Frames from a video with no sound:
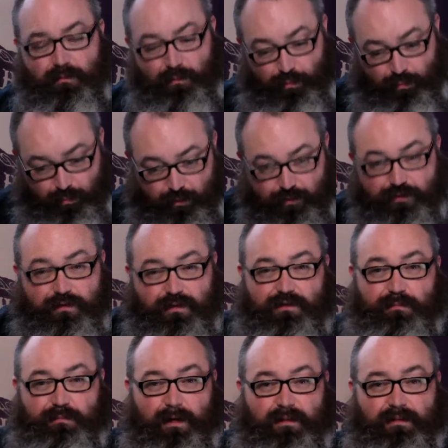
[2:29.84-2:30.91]
watch this
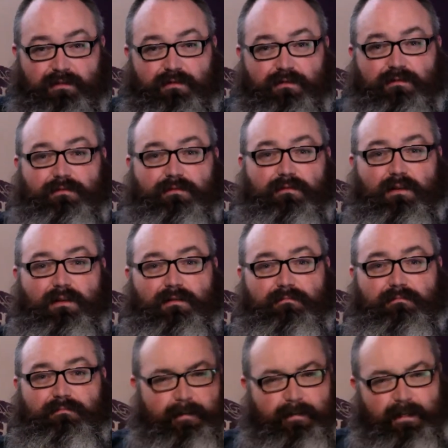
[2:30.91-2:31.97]
space, alright?
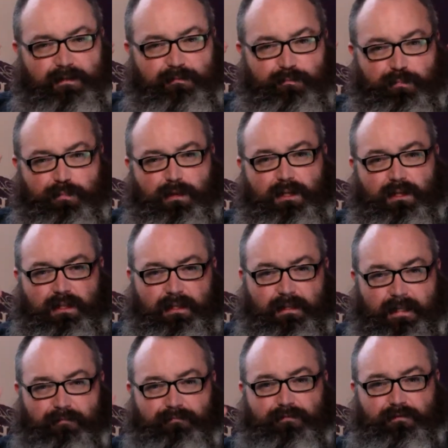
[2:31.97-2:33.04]
He's brilliant in
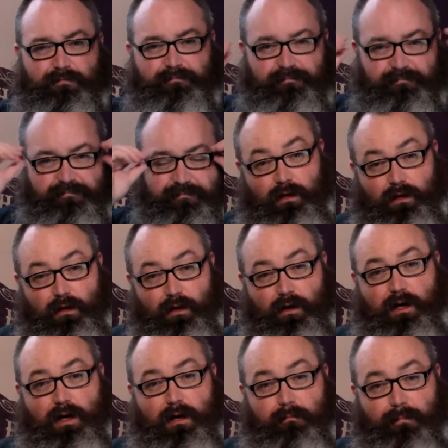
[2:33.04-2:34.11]
that film.
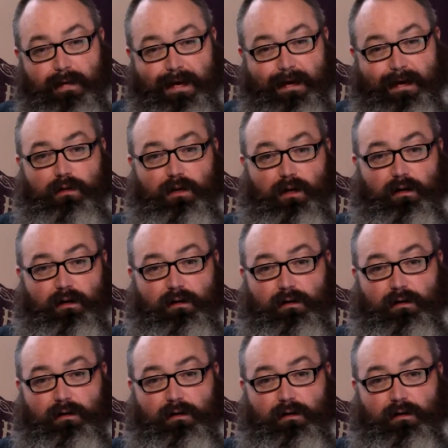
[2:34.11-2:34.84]
Niamh Algar.